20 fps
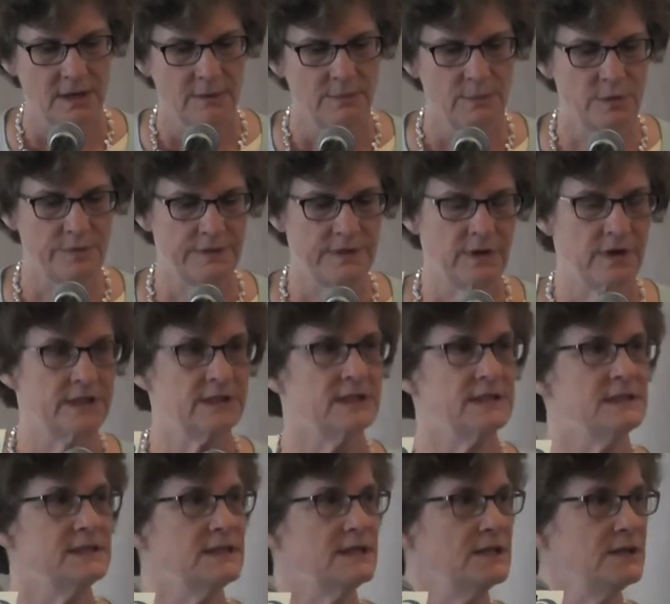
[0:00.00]
Moving on to
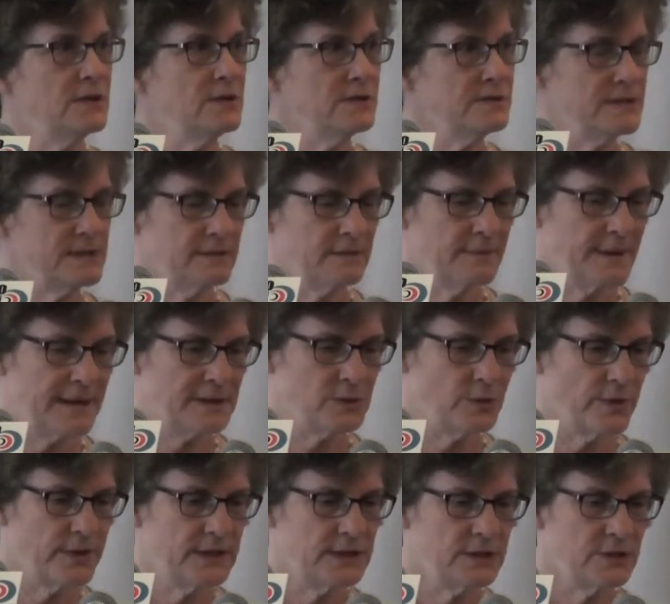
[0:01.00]
seniors, there are about
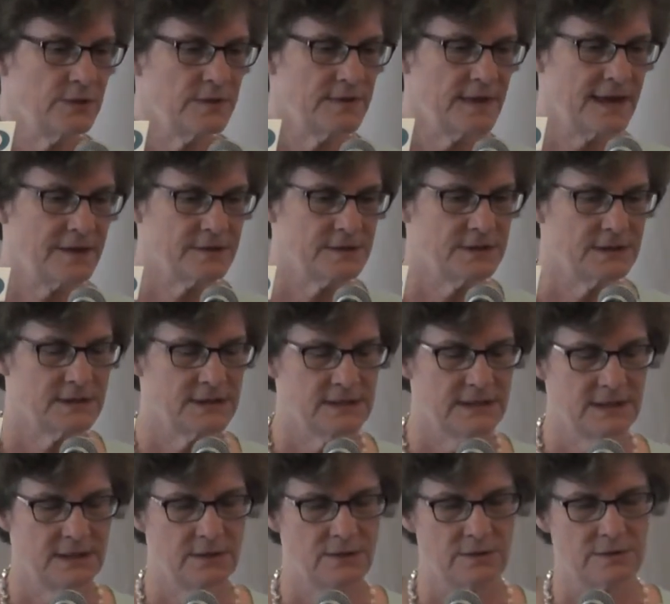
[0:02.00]
22,000
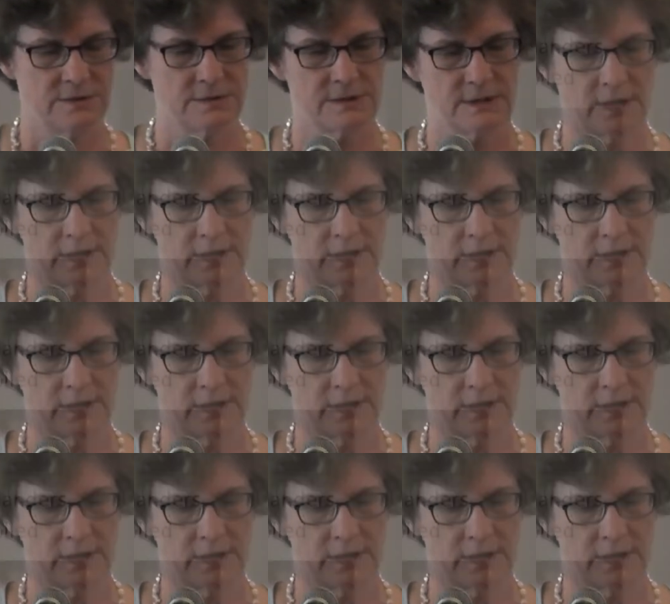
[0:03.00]
seniors,